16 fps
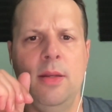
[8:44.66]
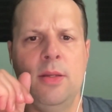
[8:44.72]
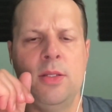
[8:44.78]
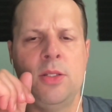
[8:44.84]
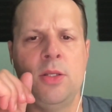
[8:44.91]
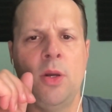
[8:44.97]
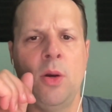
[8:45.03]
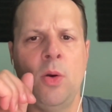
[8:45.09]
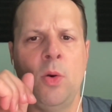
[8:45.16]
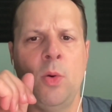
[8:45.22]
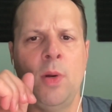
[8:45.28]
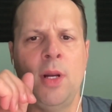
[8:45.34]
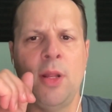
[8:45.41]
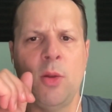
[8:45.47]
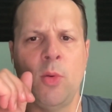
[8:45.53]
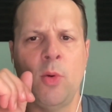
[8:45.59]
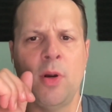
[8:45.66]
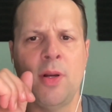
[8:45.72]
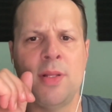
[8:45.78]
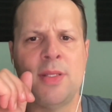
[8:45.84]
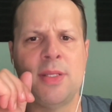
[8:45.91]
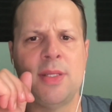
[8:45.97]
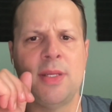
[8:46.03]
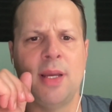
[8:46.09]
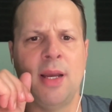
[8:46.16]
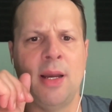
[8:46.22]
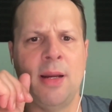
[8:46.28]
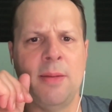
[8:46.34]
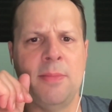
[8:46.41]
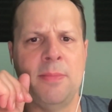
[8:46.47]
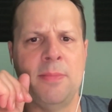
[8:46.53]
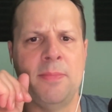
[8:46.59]
So, in other words,
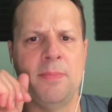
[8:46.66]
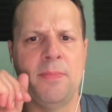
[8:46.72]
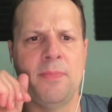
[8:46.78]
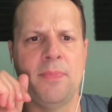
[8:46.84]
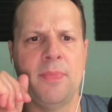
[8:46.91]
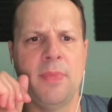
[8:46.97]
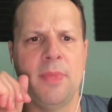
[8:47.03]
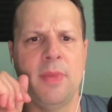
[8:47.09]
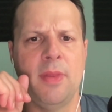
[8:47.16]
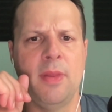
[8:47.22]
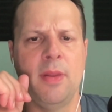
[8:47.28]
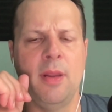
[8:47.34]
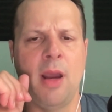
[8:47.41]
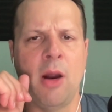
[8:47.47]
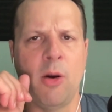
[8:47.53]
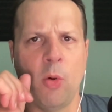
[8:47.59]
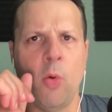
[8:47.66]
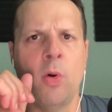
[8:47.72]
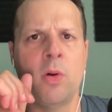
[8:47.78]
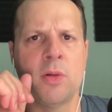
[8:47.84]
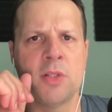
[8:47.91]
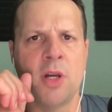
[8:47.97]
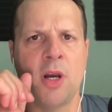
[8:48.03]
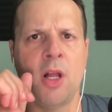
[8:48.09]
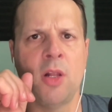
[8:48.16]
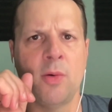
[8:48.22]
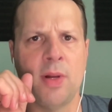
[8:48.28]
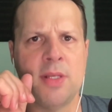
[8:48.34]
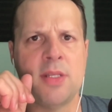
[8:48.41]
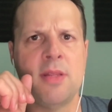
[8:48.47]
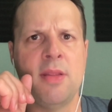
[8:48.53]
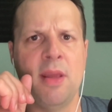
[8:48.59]
our oral
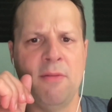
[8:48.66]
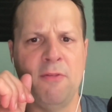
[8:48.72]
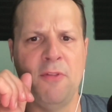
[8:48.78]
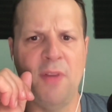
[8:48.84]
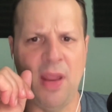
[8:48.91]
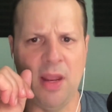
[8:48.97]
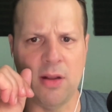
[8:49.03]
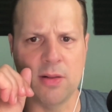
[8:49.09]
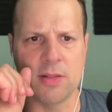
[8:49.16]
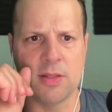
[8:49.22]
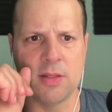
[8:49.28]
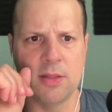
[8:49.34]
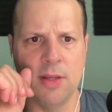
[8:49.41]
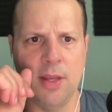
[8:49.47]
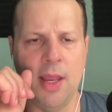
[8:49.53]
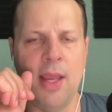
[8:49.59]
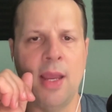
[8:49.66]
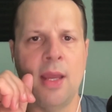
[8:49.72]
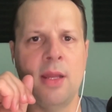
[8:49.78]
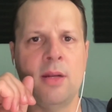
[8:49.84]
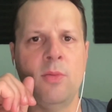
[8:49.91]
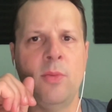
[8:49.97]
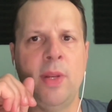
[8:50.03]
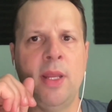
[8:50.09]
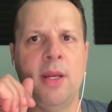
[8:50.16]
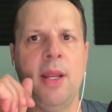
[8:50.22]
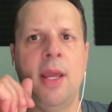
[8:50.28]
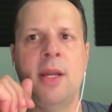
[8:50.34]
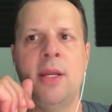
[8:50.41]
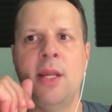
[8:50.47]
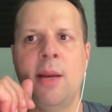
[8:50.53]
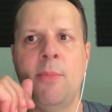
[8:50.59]
tolerance then fails, and we can
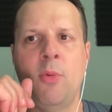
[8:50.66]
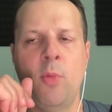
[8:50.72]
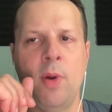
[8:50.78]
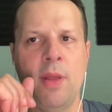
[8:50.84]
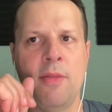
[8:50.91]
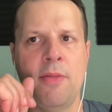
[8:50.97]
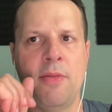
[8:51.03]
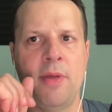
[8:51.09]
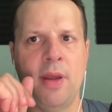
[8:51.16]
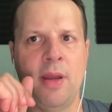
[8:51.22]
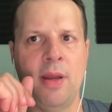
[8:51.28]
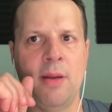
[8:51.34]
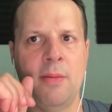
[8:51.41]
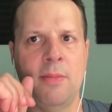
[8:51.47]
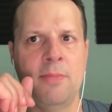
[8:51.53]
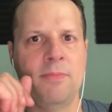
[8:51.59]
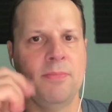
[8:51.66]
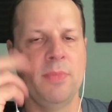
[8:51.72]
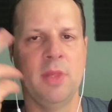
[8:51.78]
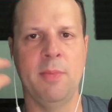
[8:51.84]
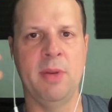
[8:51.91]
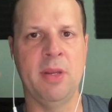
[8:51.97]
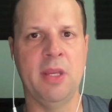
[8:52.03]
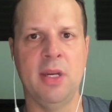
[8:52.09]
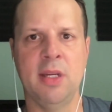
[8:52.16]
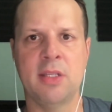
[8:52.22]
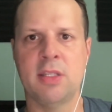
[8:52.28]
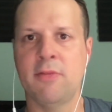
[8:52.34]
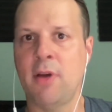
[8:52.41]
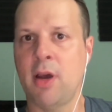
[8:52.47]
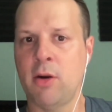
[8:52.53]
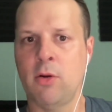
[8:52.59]
end up with the
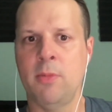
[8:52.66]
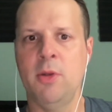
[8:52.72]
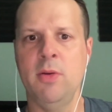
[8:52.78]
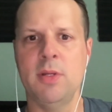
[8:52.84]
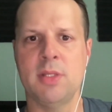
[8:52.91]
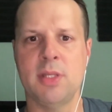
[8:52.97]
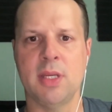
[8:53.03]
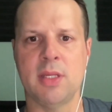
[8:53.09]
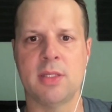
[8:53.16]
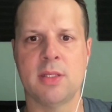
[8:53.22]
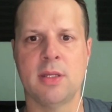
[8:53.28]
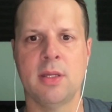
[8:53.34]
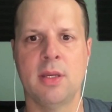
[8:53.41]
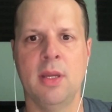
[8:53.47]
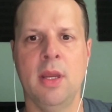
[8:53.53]
beginnings of autoimmune disease.